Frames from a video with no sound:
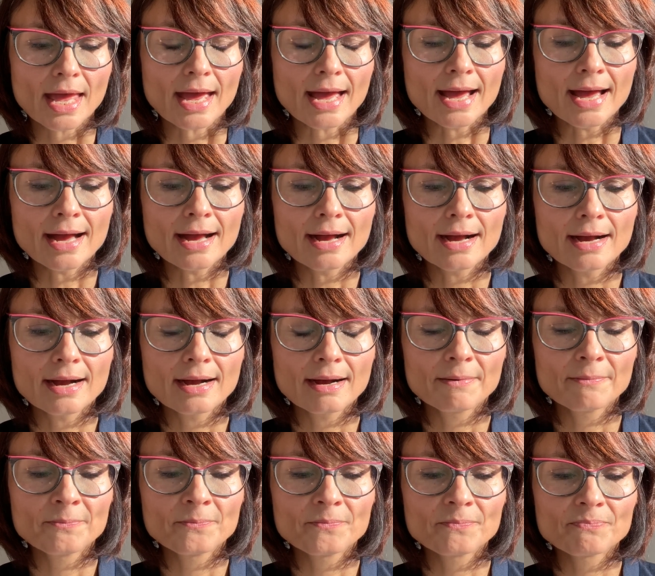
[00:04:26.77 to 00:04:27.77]

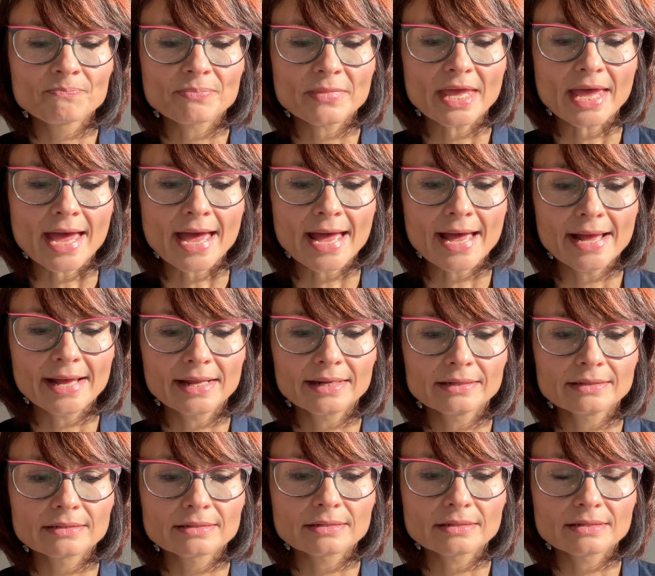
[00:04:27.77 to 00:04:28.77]

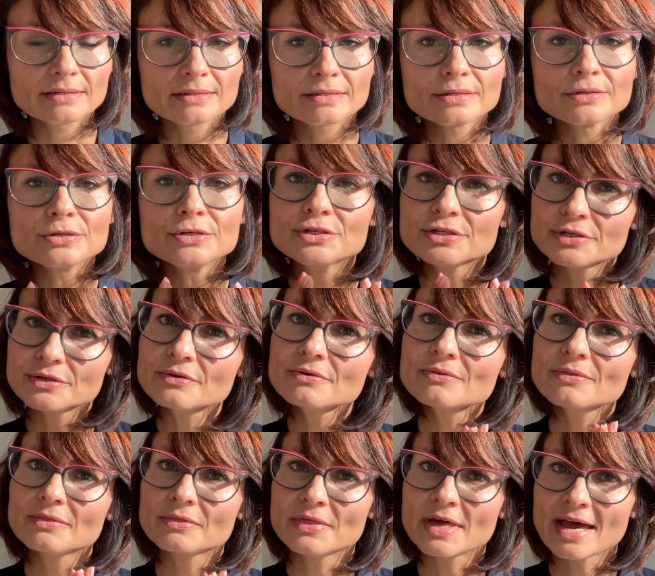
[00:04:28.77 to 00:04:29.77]
And to do
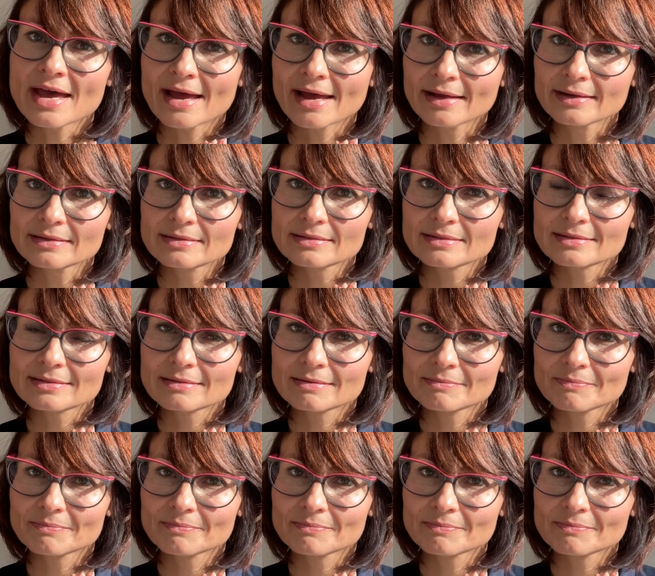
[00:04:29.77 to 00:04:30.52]
that,